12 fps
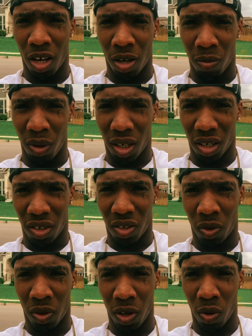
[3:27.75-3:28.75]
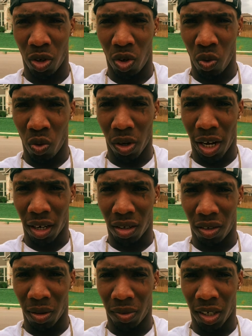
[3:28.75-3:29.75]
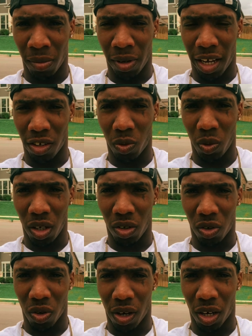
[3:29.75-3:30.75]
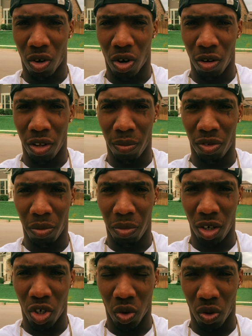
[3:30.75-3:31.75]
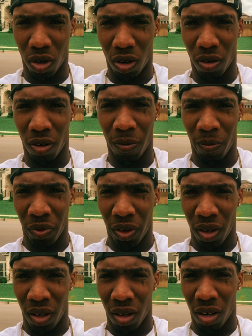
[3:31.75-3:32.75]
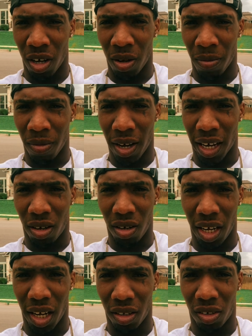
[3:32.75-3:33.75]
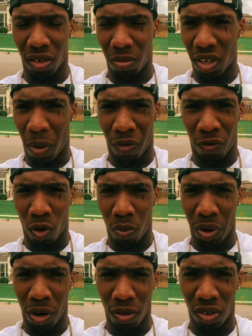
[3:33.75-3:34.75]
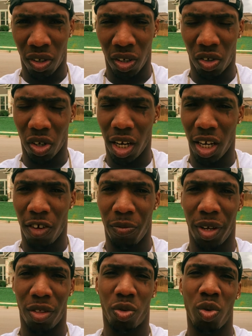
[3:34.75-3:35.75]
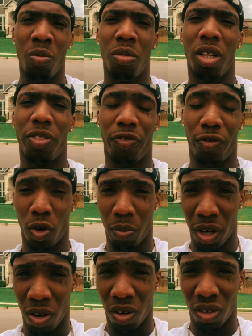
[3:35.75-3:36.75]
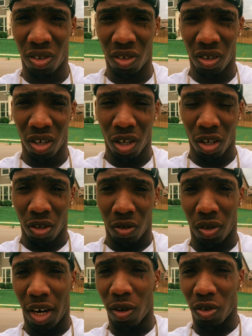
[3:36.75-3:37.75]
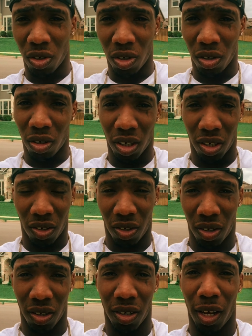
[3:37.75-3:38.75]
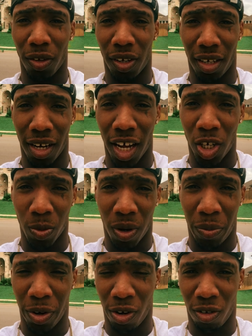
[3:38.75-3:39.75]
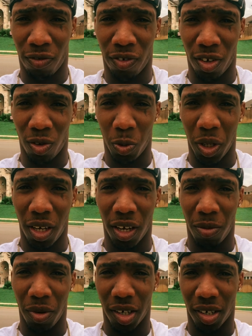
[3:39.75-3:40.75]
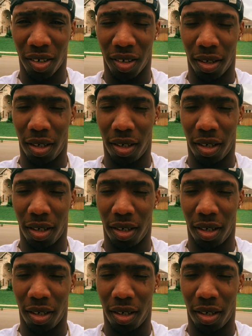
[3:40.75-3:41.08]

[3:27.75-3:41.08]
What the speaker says: because they were due like sometime last week. So I called them to make sure I could get some type of forbearance thing. So they gave me a 3-month forbearance. So that was good because I was like dodging my parents for this weekend because